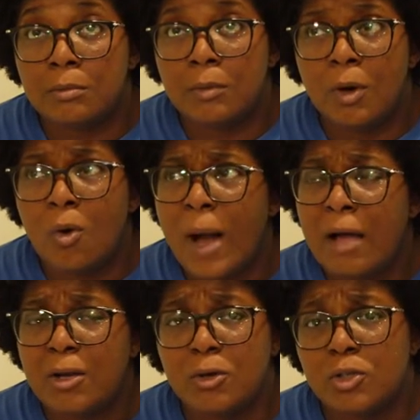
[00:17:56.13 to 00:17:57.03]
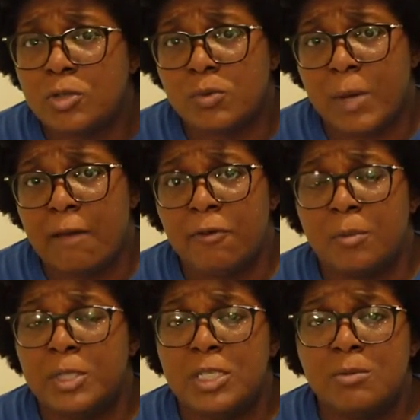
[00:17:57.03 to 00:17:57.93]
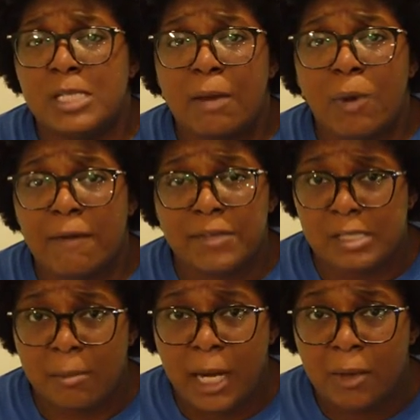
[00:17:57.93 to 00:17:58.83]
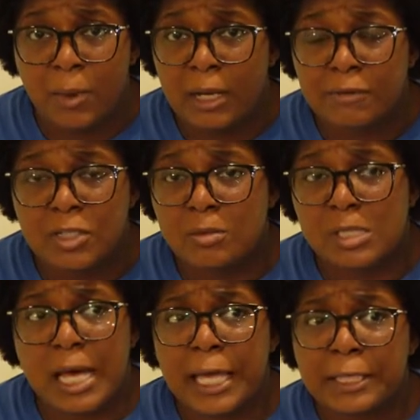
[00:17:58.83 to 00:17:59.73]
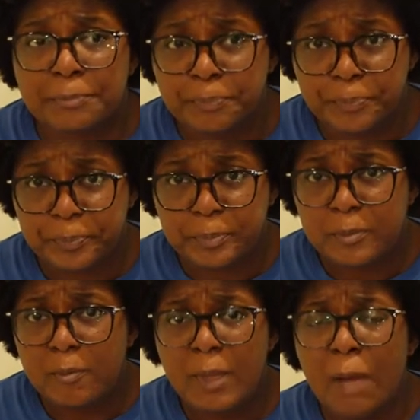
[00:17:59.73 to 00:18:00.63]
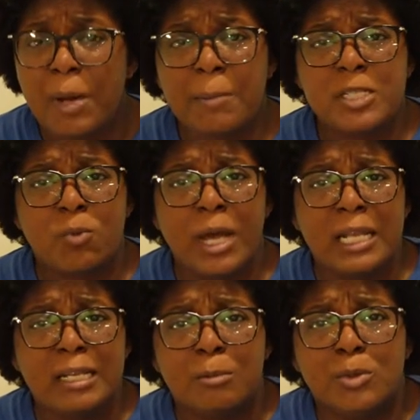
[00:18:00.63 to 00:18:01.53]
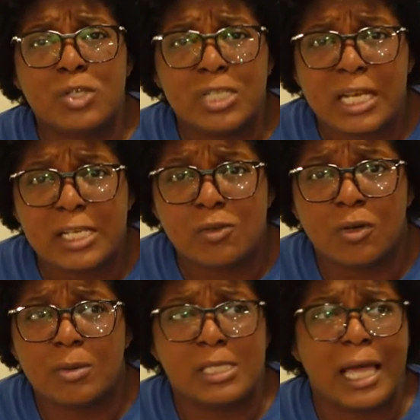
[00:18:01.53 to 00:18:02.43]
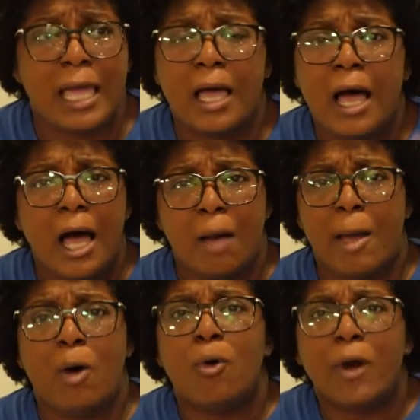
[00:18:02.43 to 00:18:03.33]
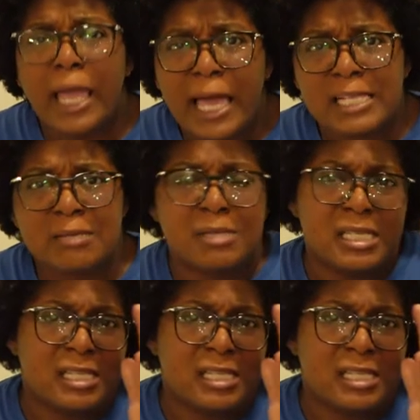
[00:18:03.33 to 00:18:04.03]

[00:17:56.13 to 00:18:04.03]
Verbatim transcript: who I don't know who she was writing for, but she was like writing for somebody, whatever. She was like a publisher writing little bullshit ass stories like about orgasms and